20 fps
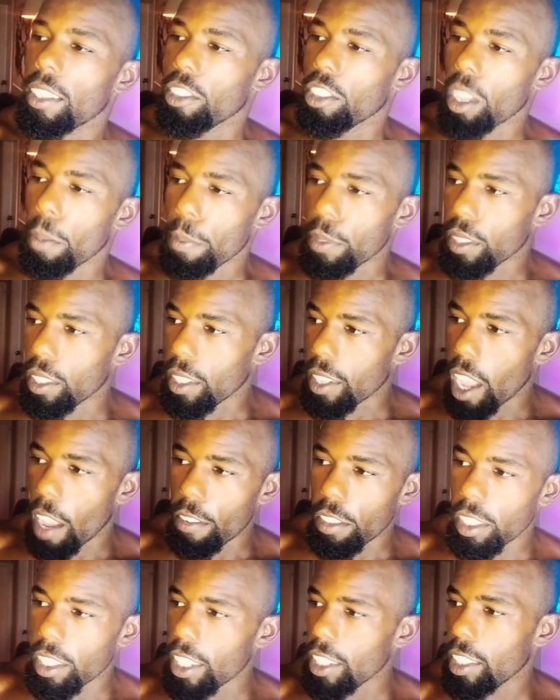jump into a
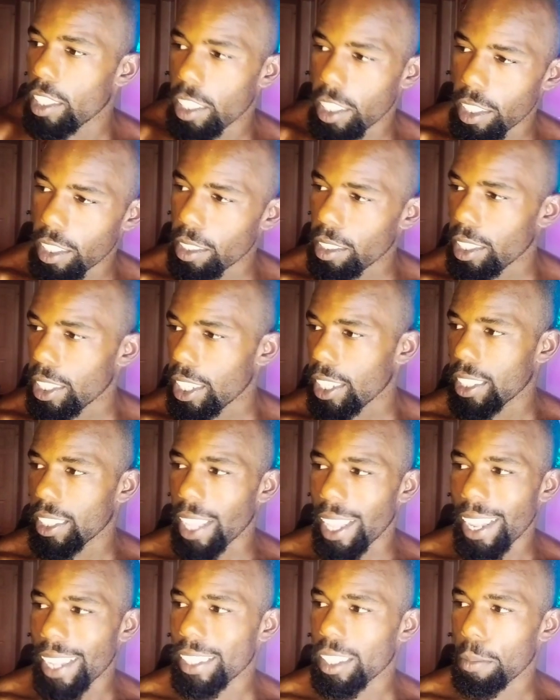conversation. You know what I'm saying? Because
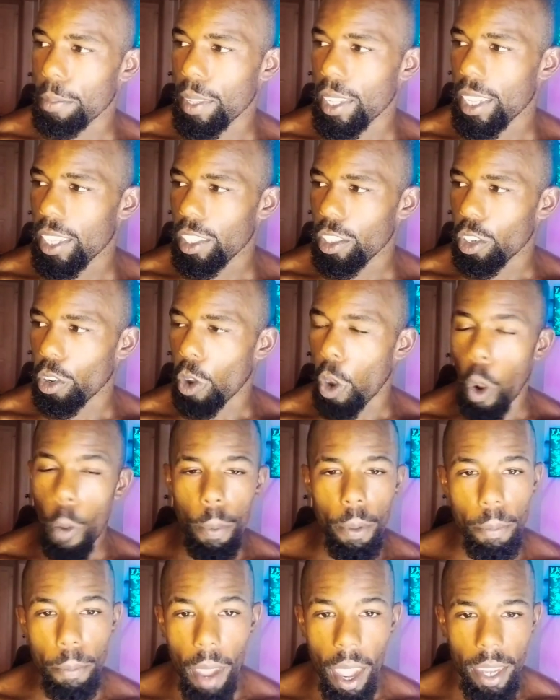I like to be, you know,
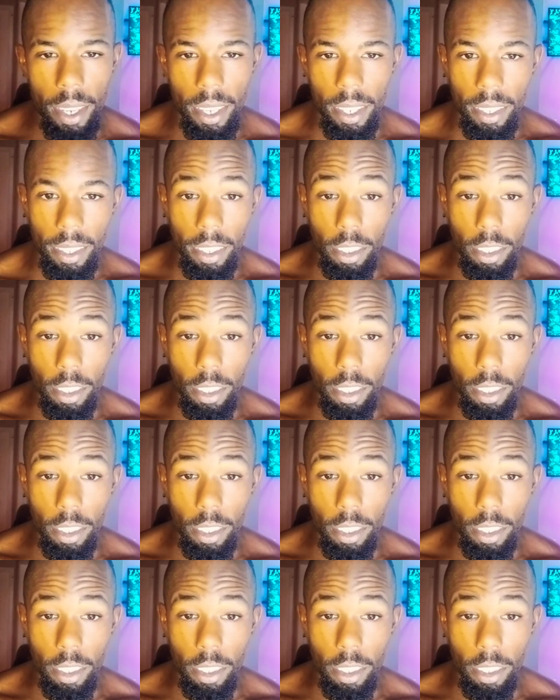open-minded.